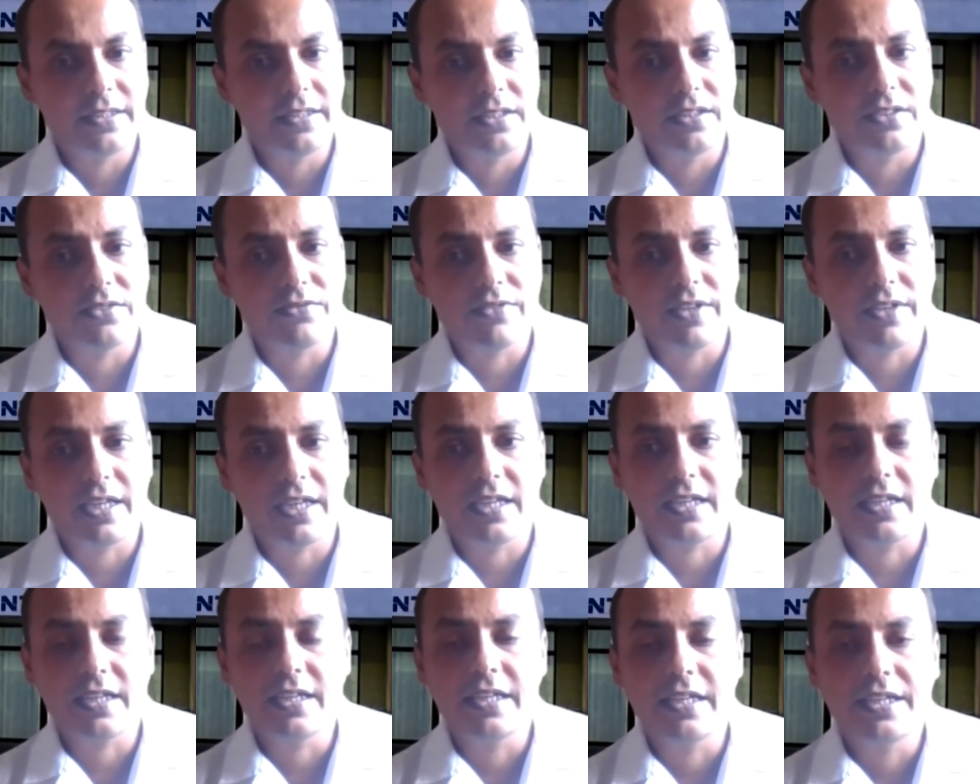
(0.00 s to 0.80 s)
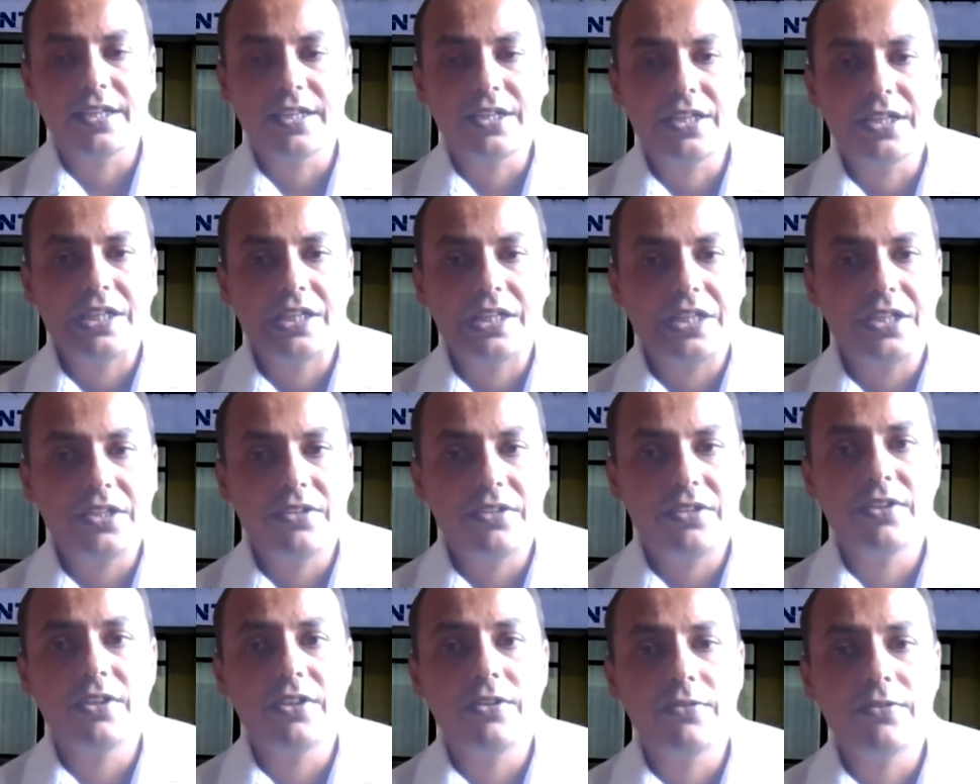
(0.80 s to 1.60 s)
In this way,
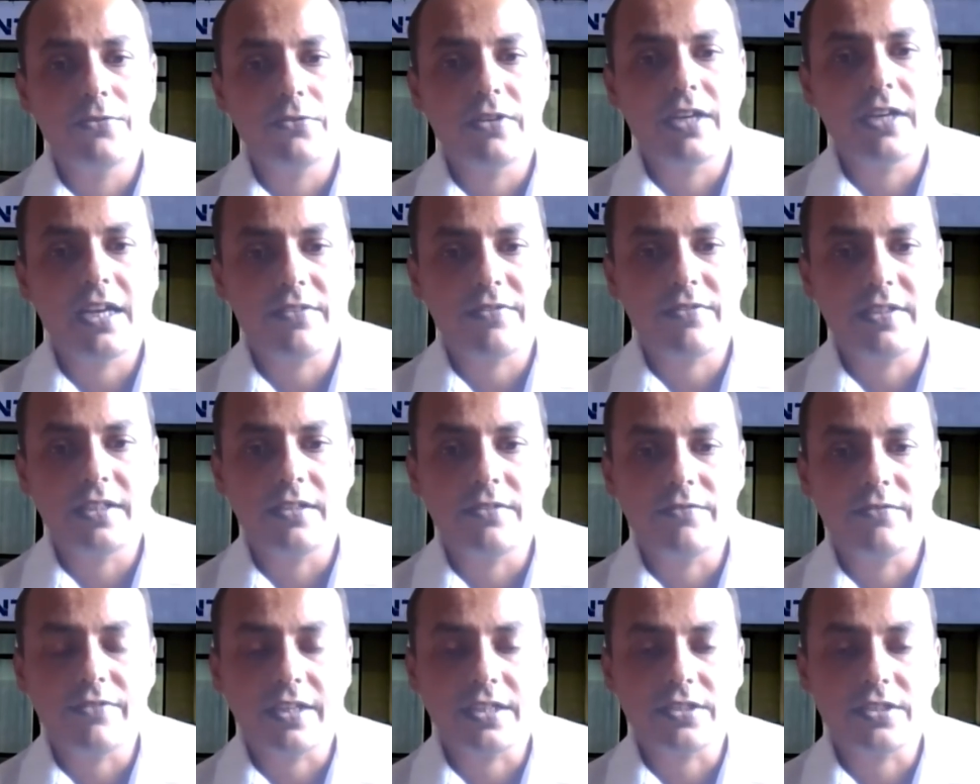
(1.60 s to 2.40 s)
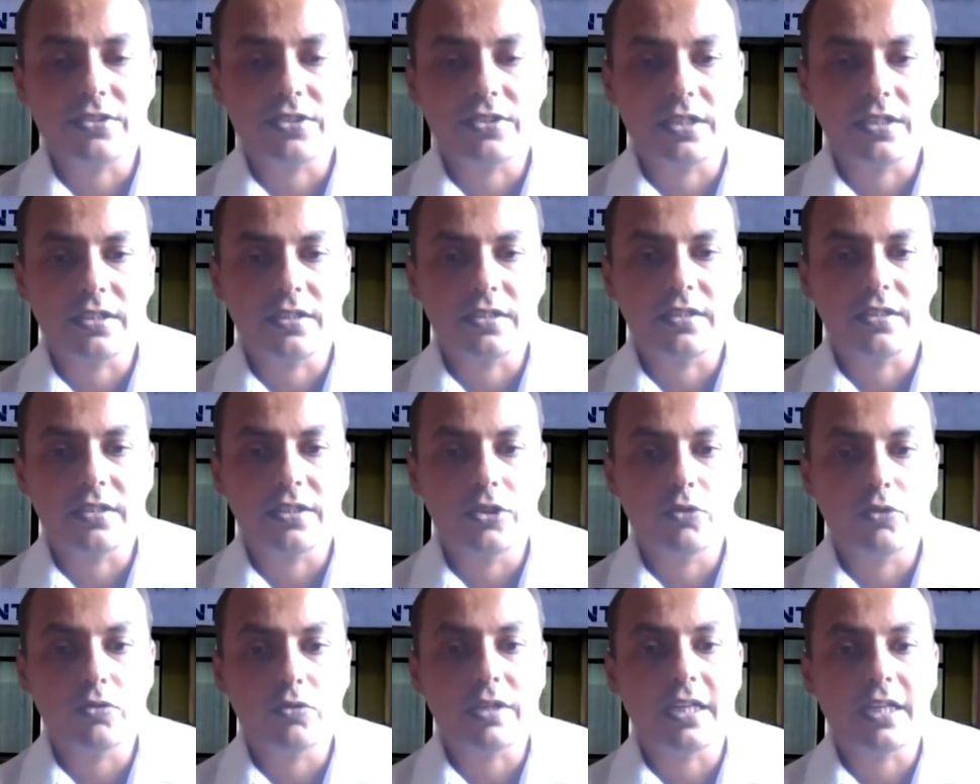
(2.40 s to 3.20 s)
even if you have an infection,
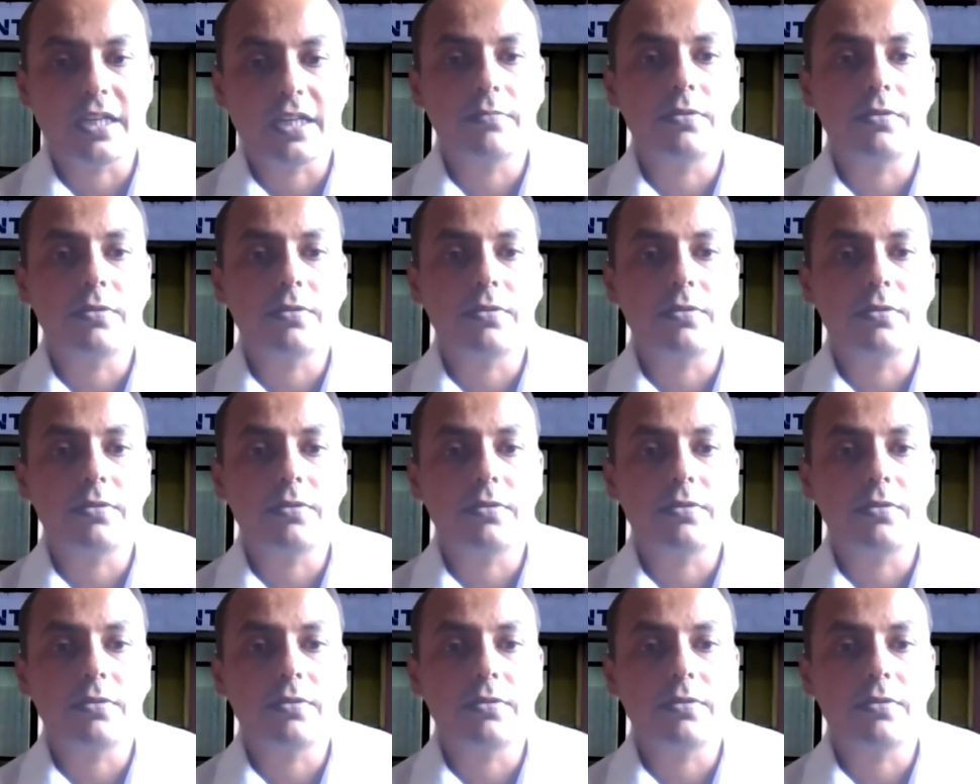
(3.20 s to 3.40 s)
you can